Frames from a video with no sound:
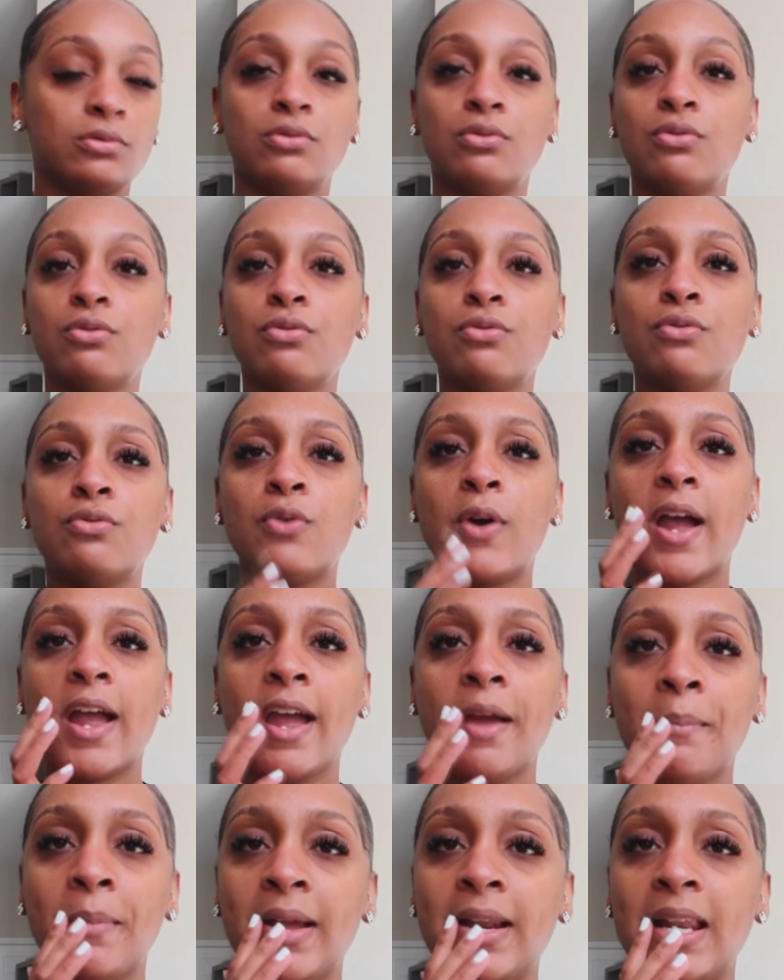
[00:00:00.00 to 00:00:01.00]
Ooh,
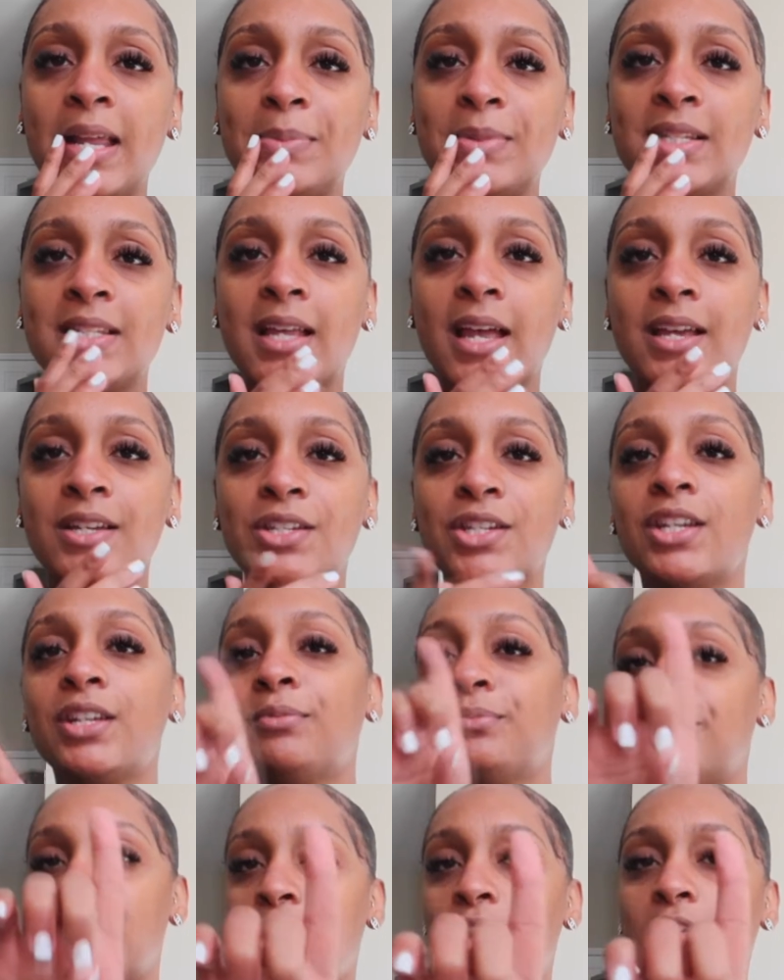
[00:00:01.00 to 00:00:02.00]
and my lips is ashy.
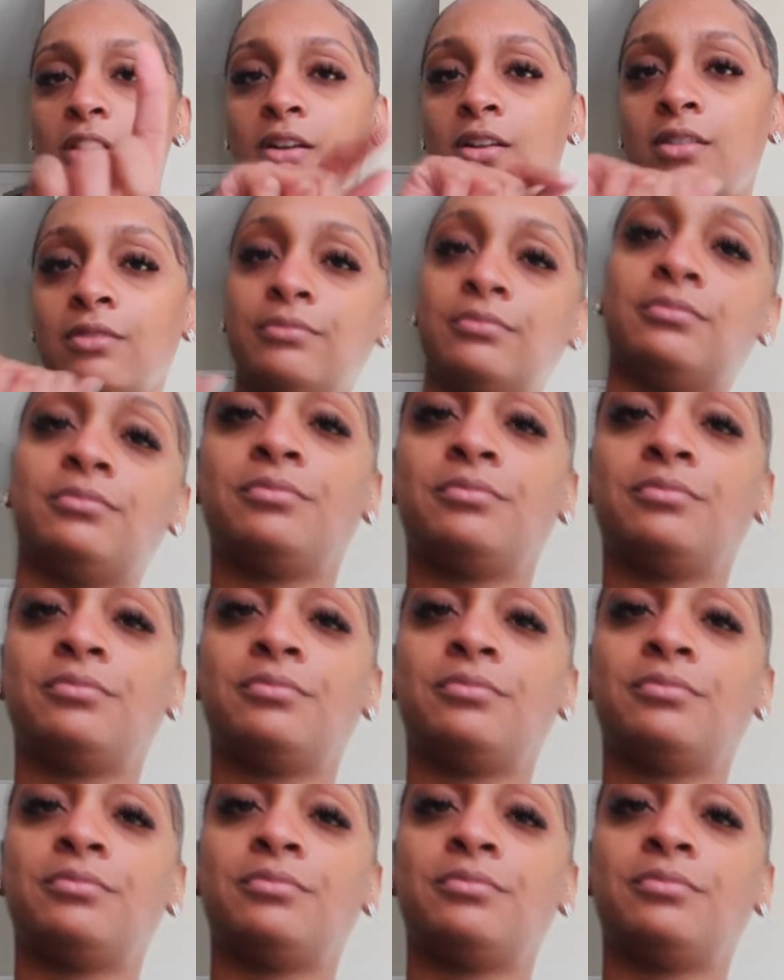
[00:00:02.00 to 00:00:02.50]
Hold on.